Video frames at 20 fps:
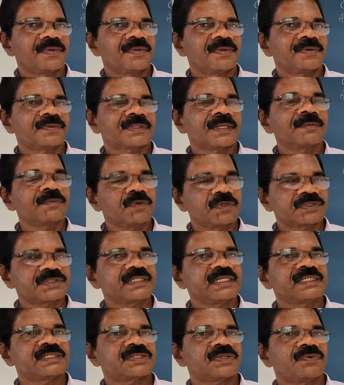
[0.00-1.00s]
some
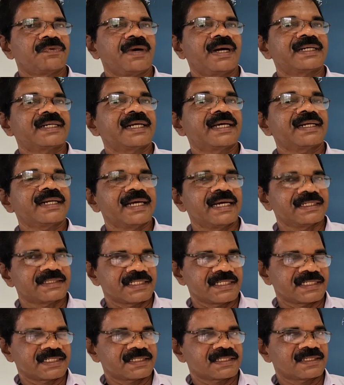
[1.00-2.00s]
questions. What are
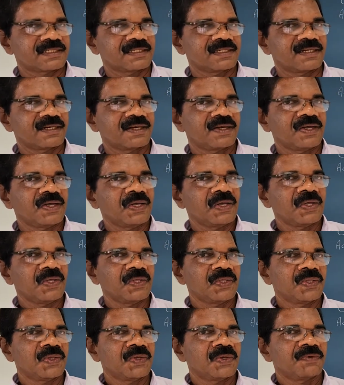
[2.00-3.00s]
acids?
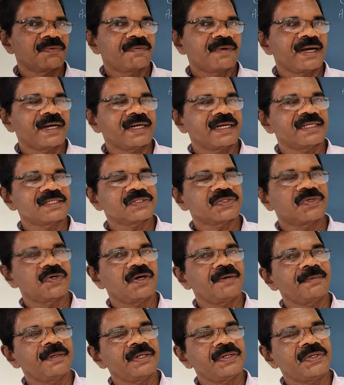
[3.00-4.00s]
What is
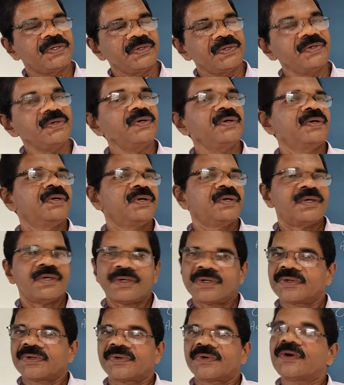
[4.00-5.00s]
common to
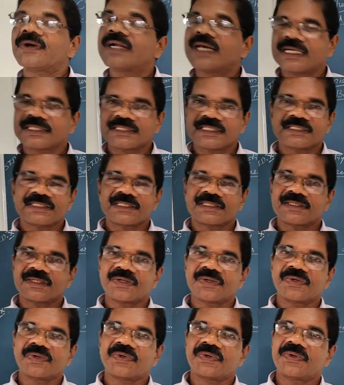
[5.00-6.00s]
all acids?
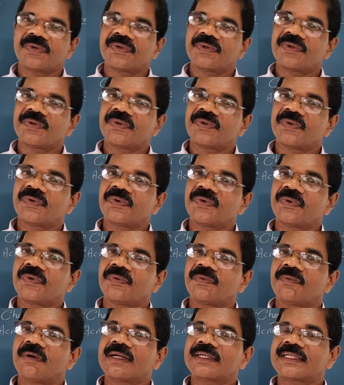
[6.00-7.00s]

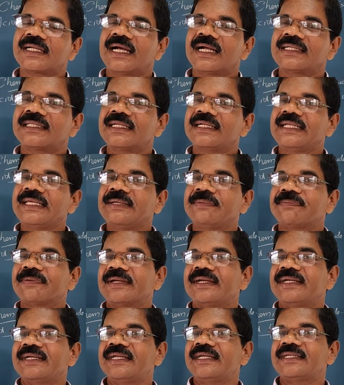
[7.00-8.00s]
What are the
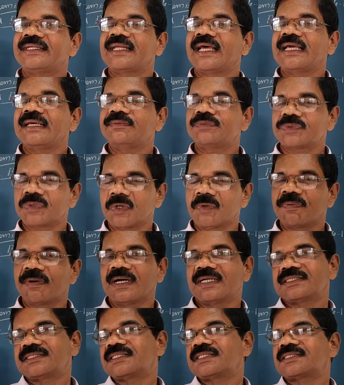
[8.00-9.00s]
different types of
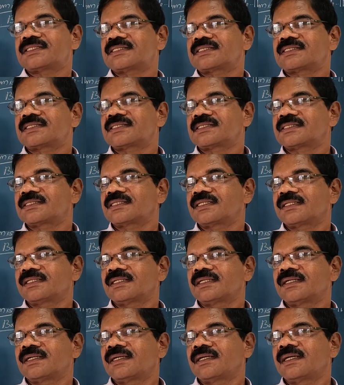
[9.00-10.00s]
acids?
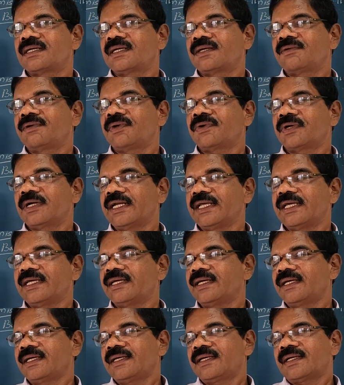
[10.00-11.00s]
We
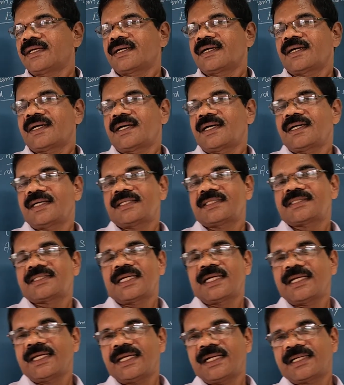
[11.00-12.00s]
already
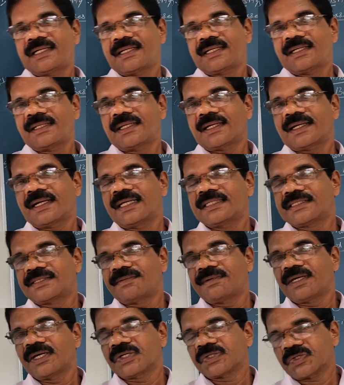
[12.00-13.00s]
studied the
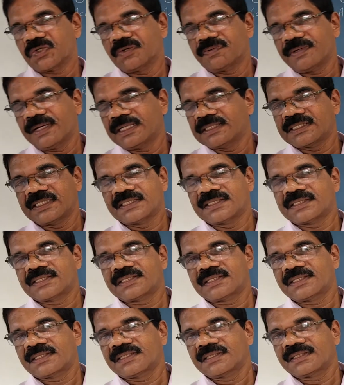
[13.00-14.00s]
classification of
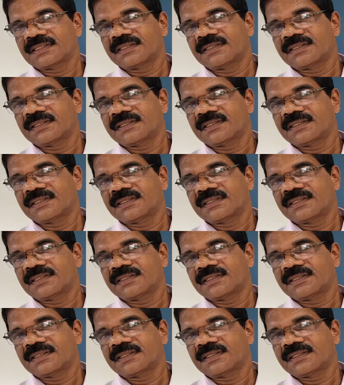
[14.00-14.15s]
acids,